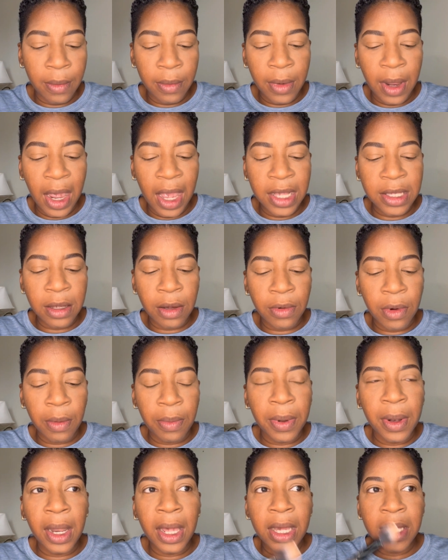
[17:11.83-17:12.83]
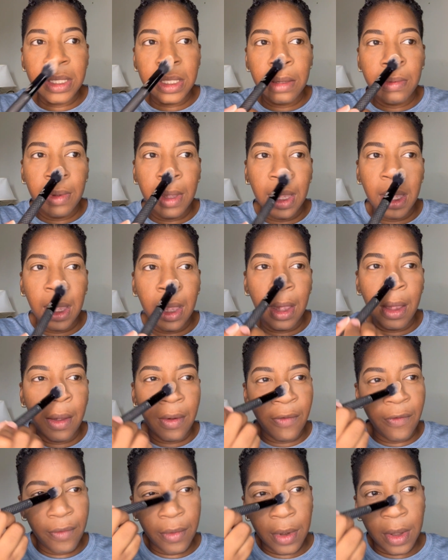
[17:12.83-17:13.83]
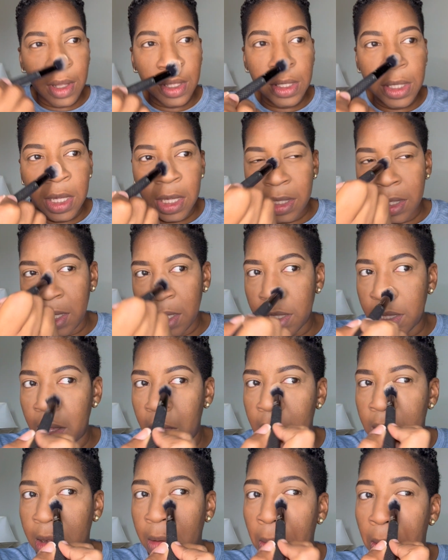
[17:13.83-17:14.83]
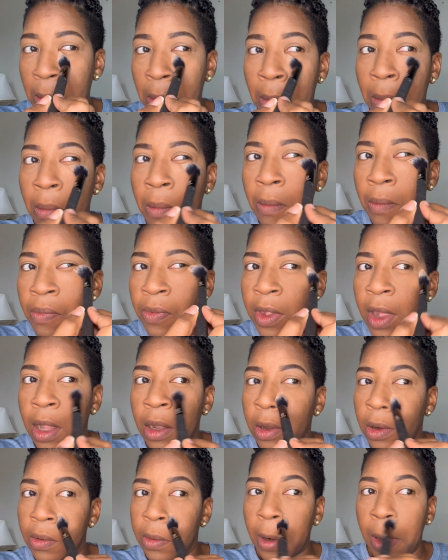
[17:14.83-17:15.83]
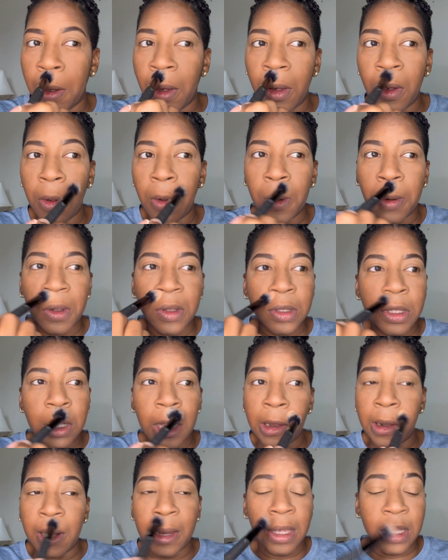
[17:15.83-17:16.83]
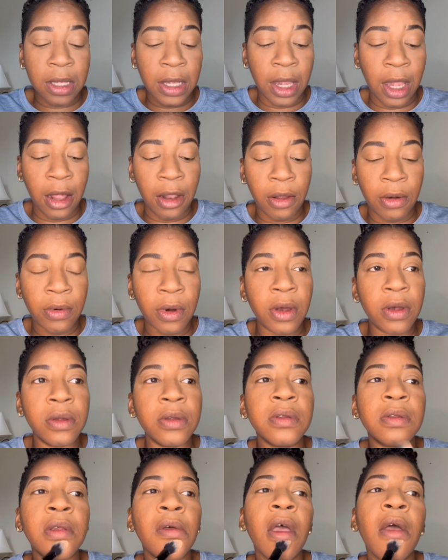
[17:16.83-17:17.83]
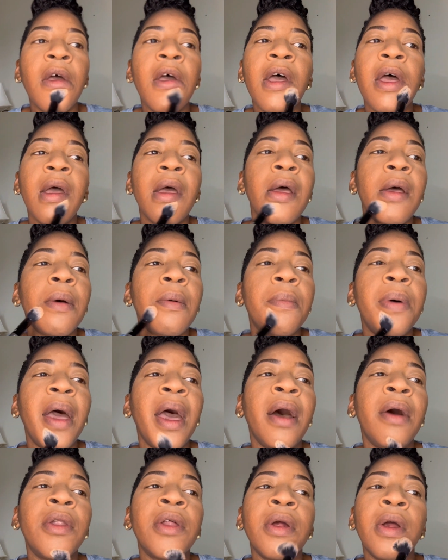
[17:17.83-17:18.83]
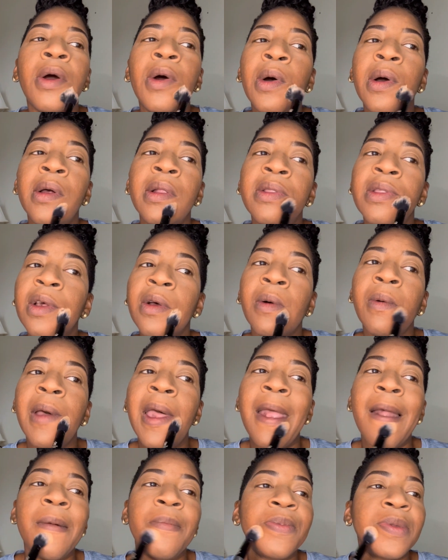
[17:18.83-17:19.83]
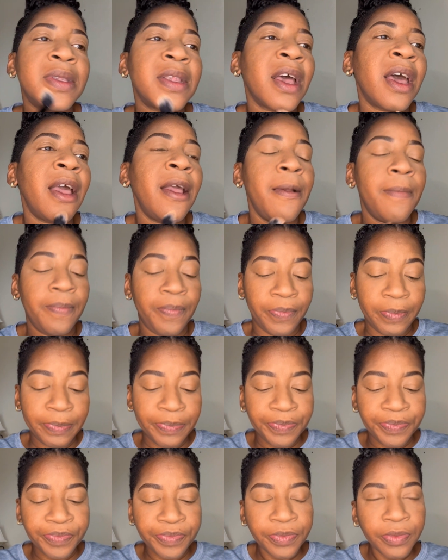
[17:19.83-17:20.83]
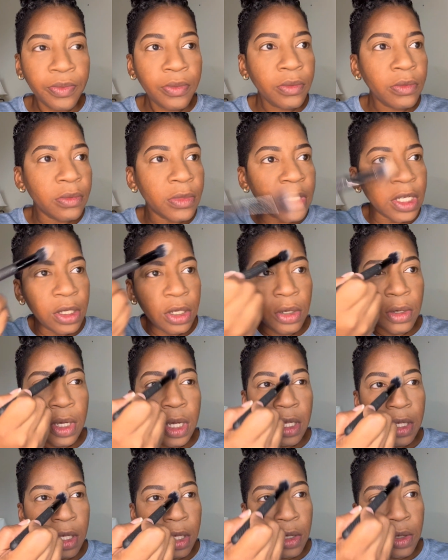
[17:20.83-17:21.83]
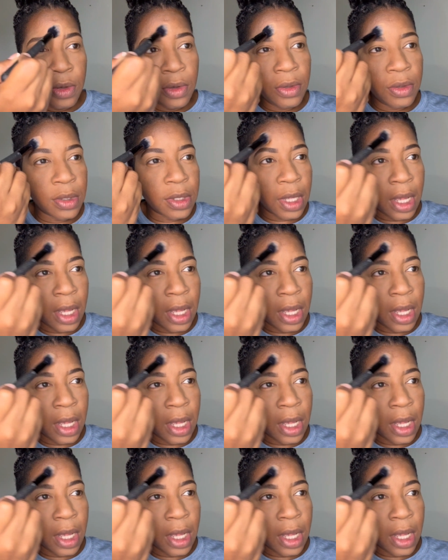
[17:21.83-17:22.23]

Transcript: as a replacement, since this is Yellow Rose, there is Yellow Rose powder on the website. You can use